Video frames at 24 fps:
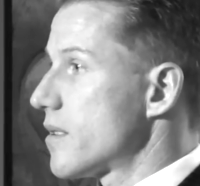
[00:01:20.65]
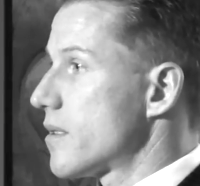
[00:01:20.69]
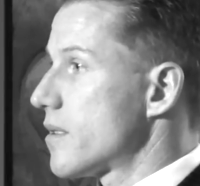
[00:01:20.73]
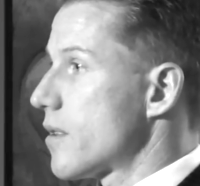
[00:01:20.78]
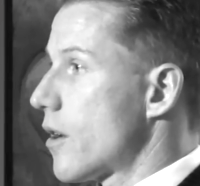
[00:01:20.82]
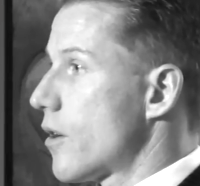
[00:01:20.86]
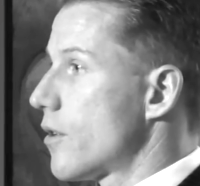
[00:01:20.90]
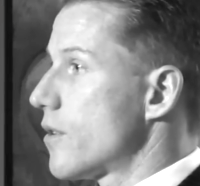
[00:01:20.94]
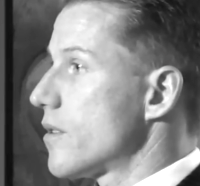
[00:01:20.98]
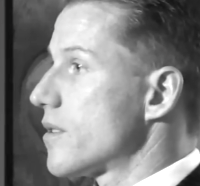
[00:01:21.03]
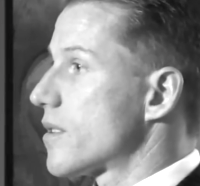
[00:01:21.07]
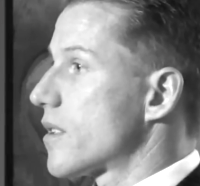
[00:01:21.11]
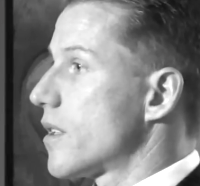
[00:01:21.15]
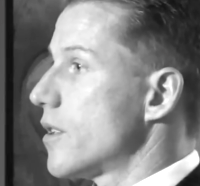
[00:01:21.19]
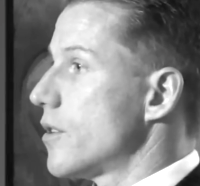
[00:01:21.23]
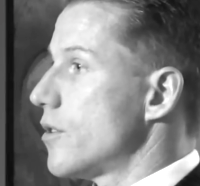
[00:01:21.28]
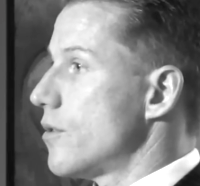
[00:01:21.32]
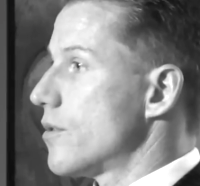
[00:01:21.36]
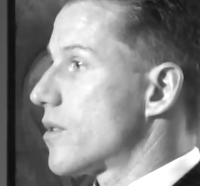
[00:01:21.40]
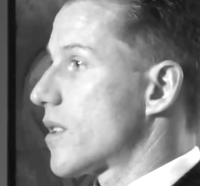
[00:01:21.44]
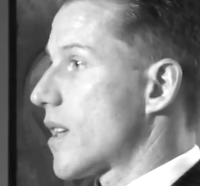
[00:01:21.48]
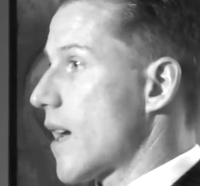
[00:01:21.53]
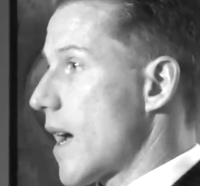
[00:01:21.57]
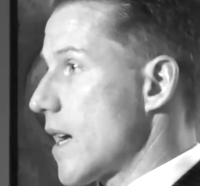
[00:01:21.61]
owners can
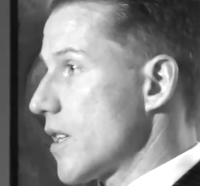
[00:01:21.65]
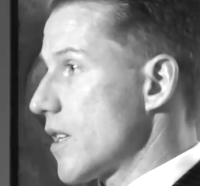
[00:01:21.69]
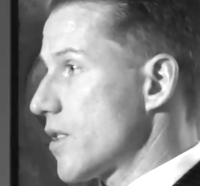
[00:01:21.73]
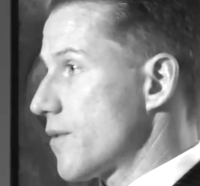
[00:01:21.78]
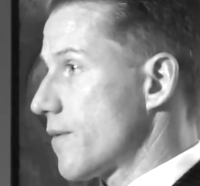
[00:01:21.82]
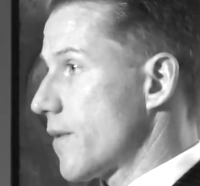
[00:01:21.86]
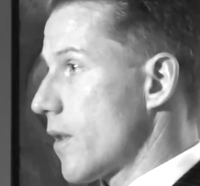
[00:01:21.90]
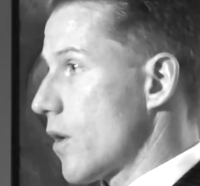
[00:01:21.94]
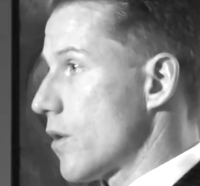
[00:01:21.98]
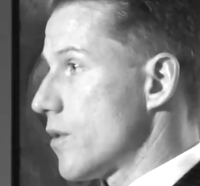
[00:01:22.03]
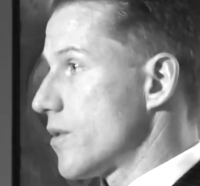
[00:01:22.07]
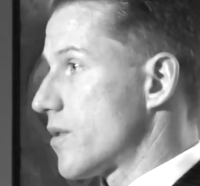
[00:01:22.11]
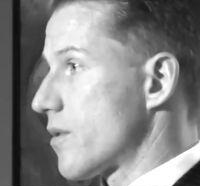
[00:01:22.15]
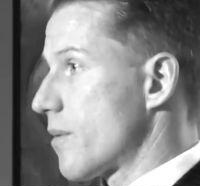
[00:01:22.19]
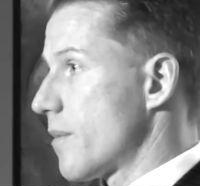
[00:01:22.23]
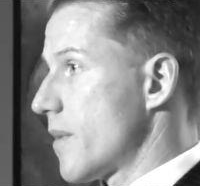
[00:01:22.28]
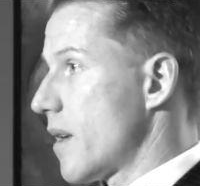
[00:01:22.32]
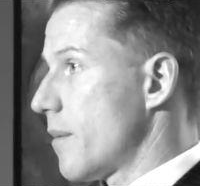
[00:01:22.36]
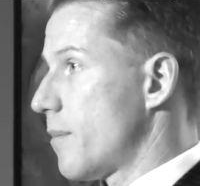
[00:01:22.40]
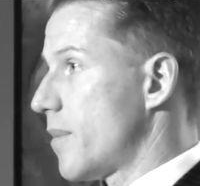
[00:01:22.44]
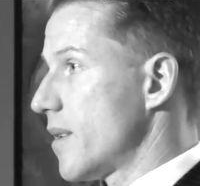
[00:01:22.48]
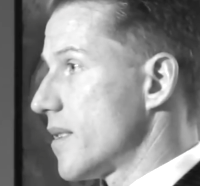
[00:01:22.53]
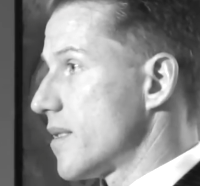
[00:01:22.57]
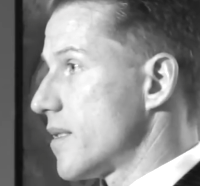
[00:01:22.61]
use cash flows from their
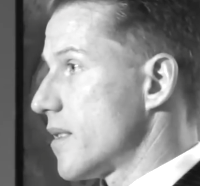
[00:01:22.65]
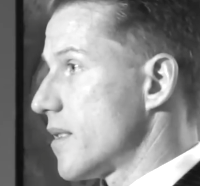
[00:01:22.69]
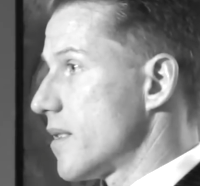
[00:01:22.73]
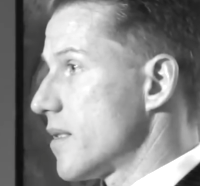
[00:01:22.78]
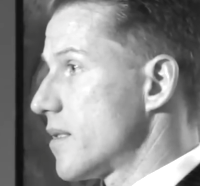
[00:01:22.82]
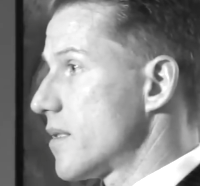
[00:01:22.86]
business